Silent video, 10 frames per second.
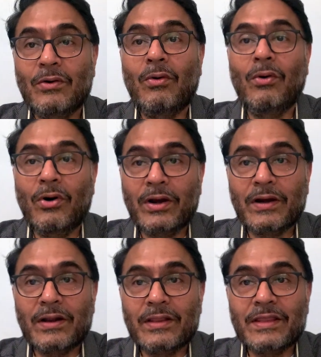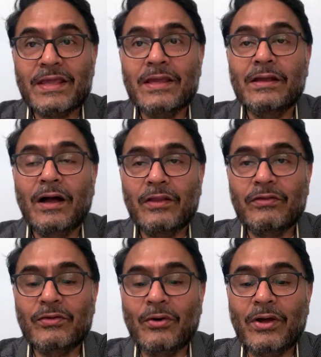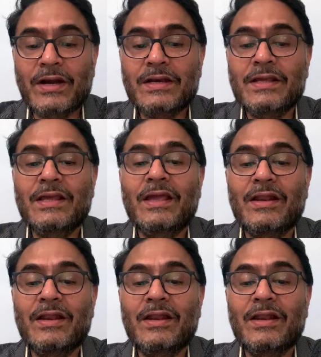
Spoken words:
or the authority